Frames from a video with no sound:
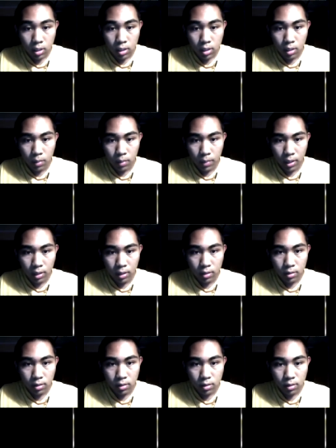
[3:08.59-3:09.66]
Oh man.
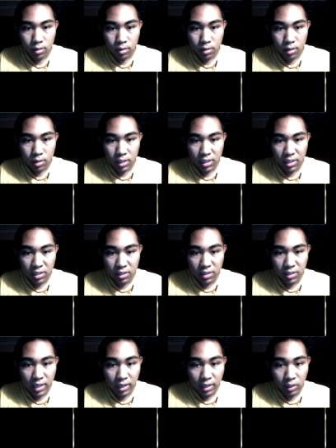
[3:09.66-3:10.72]
It's just
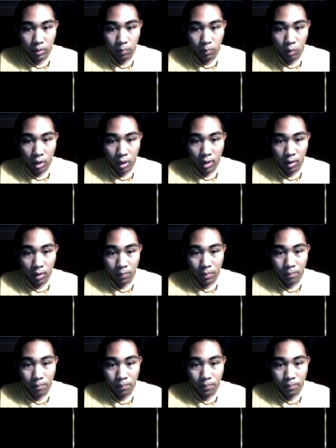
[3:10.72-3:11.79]
tangling right now. My,
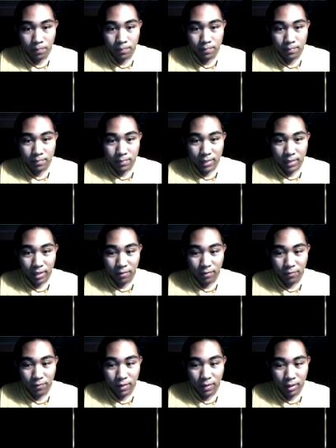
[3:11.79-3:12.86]
I can
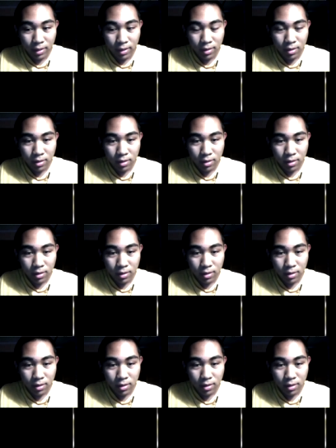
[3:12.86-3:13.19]
feel it.